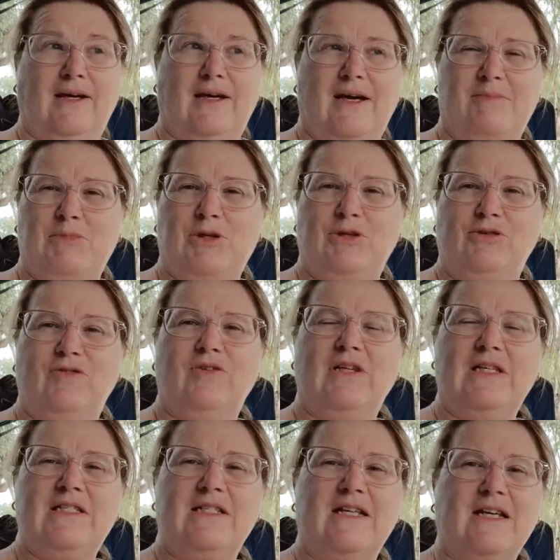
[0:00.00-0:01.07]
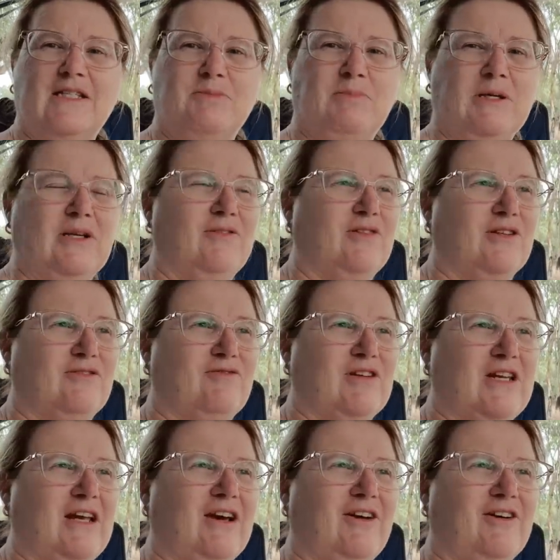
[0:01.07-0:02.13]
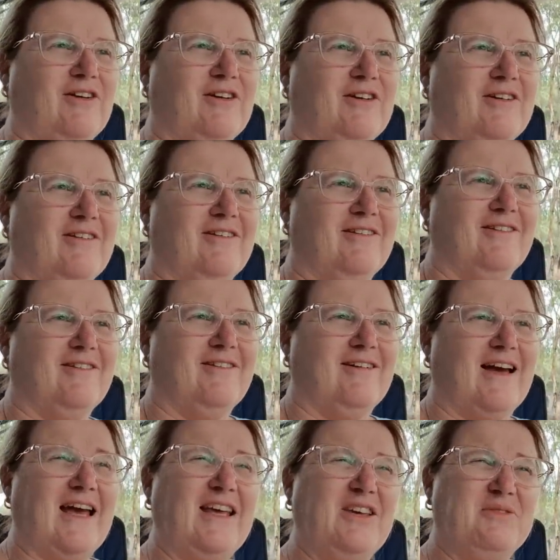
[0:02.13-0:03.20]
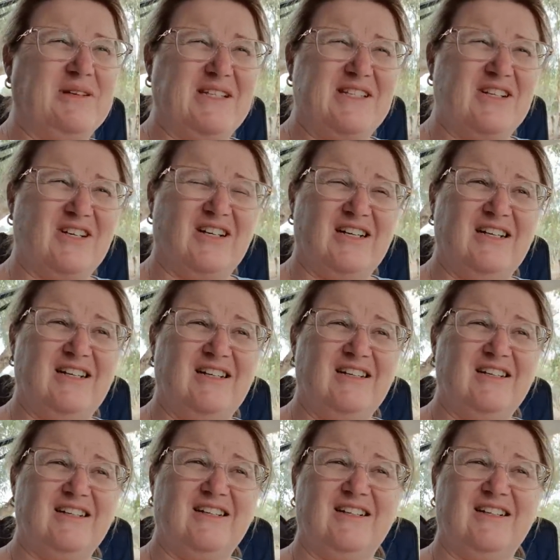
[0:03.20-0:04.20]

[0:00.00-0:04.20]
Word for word: Come along for this next bit of the video. Are you excited?